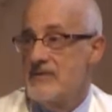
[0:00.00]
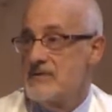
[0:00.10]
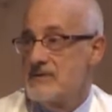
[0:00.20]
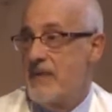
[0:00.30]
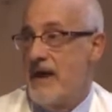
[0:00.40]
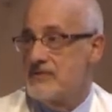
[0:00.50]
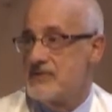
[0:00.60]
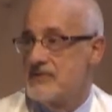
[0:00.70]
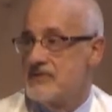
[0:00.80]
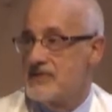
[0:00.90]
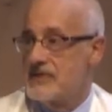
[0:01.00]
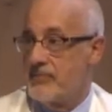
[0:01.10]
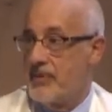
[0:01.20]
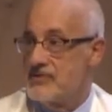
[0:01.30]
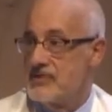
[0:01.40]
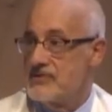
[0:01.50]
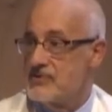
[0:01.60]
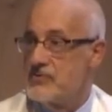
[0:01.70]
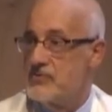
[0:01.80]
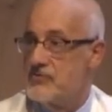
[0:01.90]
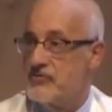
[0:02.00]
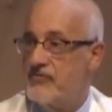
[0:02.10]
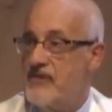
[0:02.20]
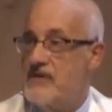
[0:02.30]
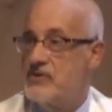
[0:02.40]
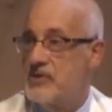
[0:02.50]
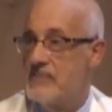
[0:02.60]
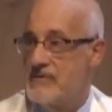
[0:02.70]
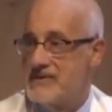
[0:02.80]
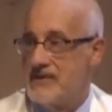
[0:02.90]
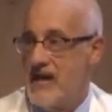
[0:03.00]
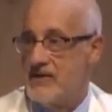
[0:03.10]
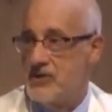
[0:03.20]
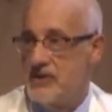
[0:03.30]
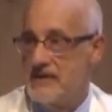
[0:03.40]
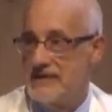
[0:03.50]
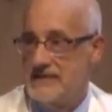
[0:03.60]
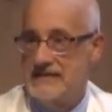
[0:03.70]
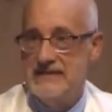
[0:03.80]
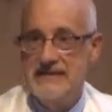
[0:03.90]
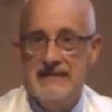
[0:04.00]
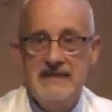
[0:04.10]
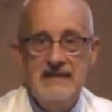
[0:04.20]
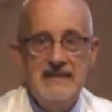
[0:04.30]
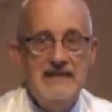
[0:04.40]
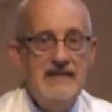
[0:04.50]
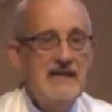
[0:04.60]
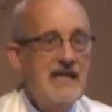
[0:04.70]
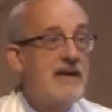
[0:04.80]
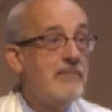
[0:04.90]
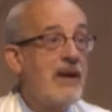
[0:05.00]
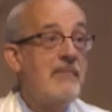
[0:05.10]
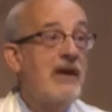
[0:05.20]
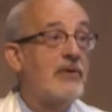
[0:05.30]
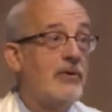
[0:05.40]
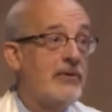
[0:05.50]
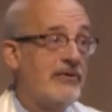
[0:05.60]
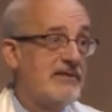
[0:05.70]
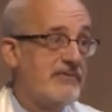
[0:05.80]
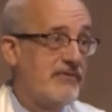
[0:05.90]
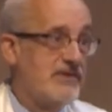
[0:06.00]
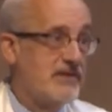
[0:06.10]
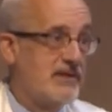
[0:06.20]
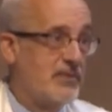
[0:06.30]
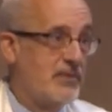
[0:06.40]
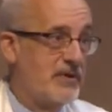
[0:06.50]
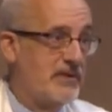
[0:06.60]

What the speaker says: spouses, the persons whose feet you're massaging, it may make all the difference in the world.